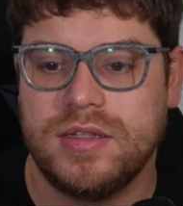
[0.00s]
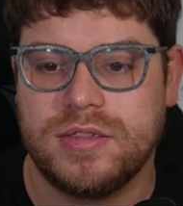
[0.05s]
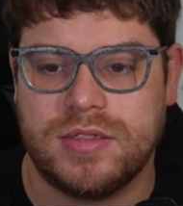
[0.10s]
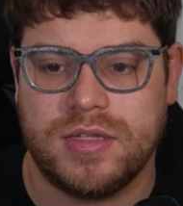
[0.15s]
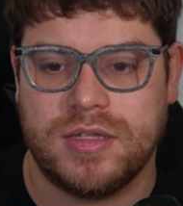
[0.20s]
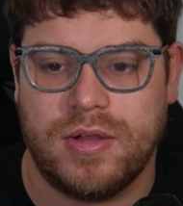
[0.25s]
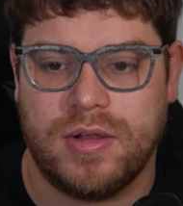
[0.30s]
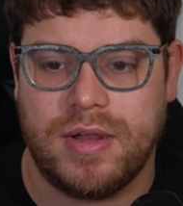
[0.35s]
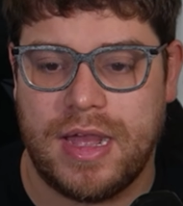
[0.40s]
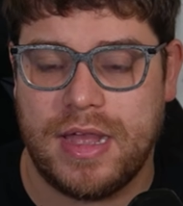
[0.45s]

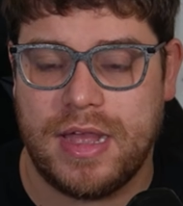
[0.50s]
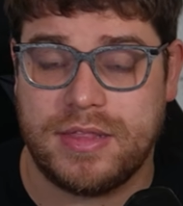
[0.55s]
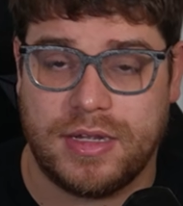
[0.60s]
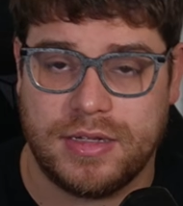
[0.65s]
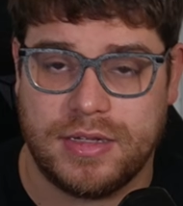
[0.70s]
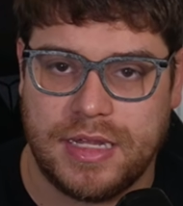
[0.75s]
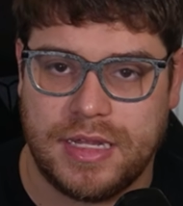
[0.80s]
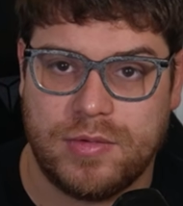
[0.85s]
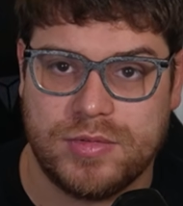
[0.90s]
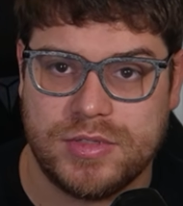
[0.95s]
So I thought
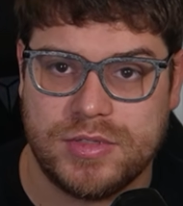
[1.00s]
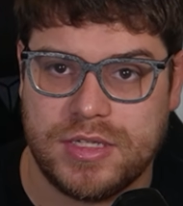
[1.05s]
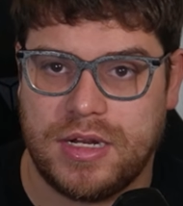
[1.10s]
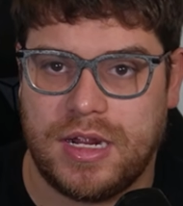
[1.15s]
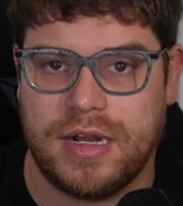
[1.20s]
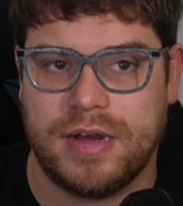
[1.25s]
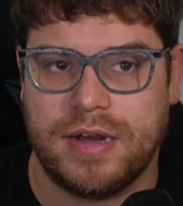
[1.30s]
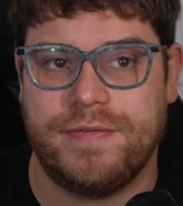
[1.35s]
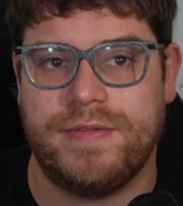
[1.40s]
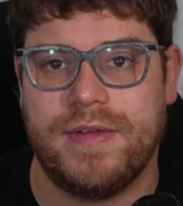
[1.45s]
that was a
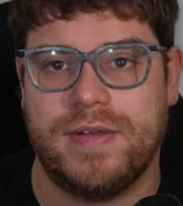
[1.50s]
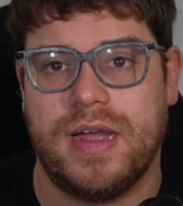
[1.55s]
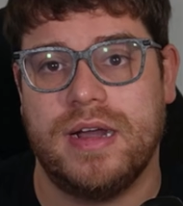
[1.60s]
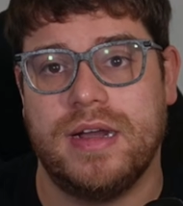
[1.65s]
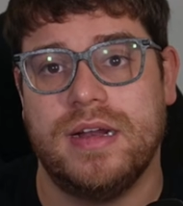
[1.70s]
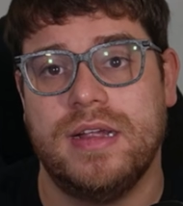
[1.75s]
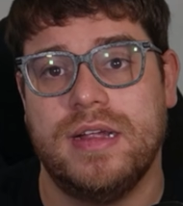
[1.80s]
lot of fun.